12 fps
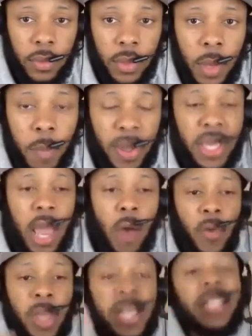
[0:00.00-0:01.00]
But yet
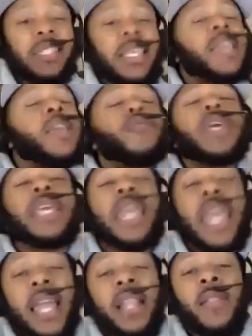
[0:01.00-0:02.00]
we continue to
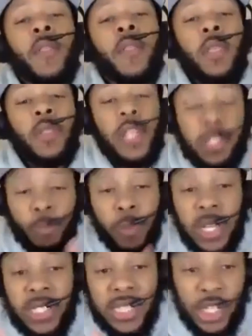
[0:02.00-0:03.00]
get this
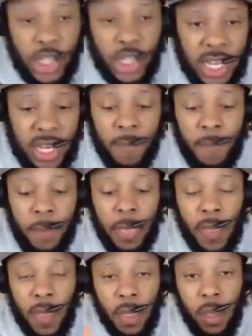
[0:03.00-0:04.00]
pussy shit
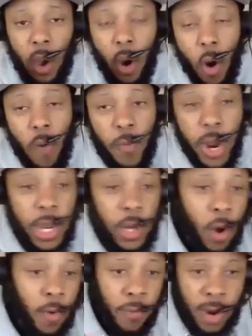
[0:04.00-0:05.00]
over and
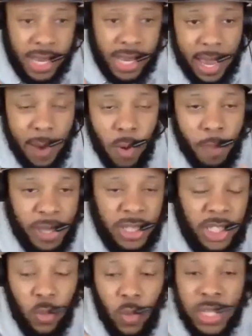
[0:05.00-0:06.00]
over again where
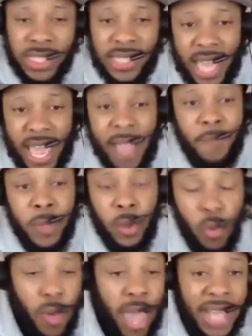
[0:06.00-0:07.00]
bitches want to say,
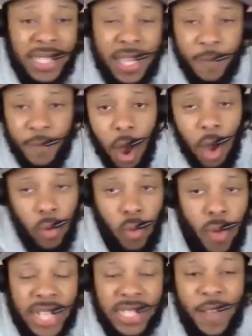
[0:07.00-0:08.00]
who has he fought? Who
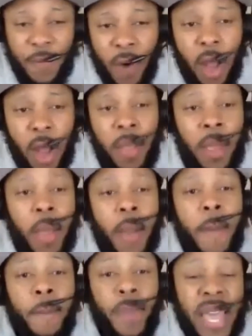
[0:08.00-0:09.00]
has he fought?
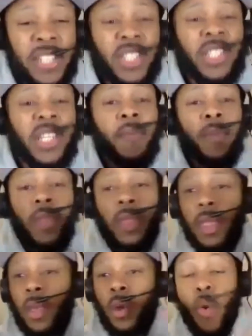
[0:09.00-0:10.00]
Bitch,
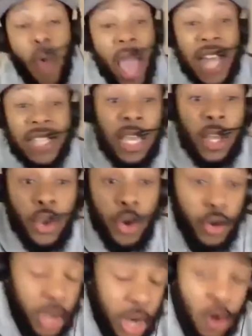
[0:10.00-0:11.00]
who has
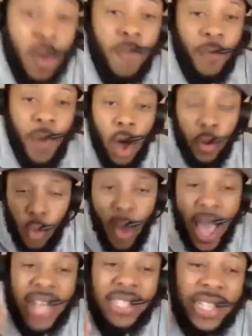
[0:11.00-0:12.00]
Yildirim fought? Who
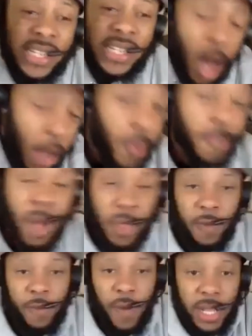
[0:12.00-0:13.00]
has these other
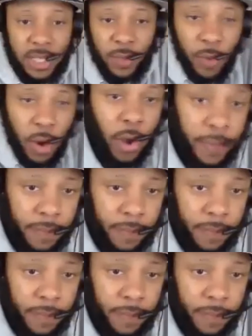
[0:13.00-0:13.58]
motherfuckers fought?